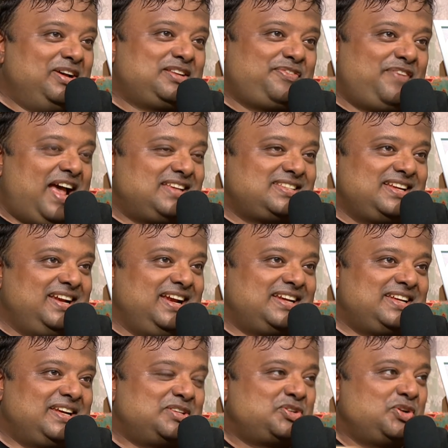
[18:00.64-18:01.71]

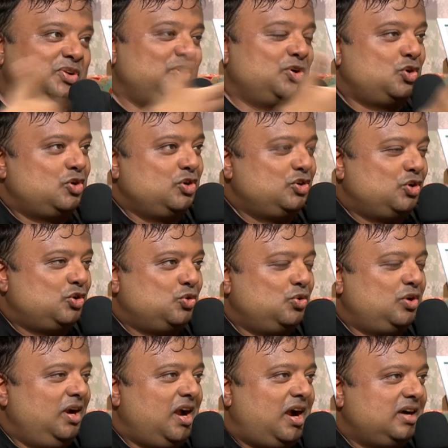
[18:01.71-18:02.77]
fascinating. So your
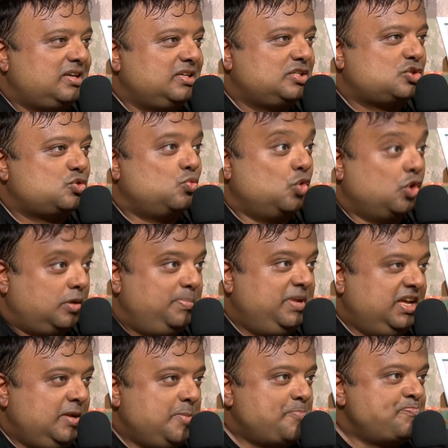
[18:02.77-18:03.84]
doodle artist would
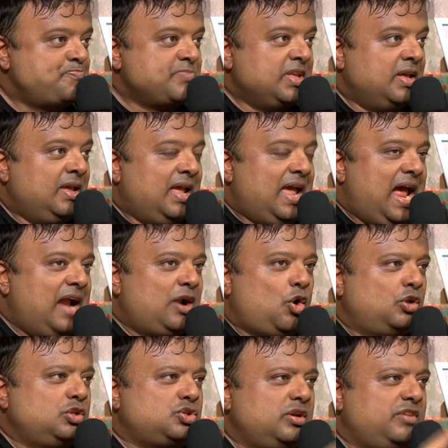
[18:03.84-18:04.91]
be. And
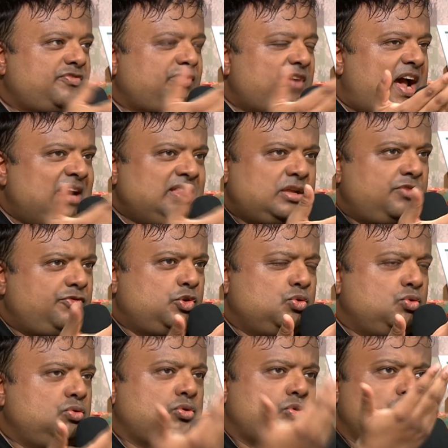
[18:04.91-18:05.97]
also if either of
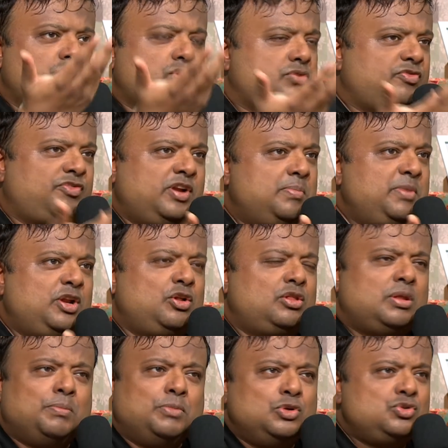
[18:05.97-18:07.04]
you could fill me in on
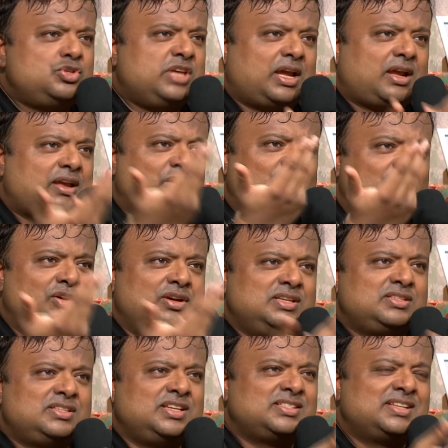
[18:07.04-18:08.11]
the music, you know,
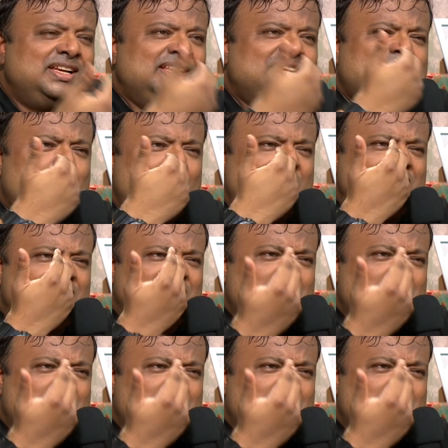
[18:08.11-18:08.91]
it's just, whether it's the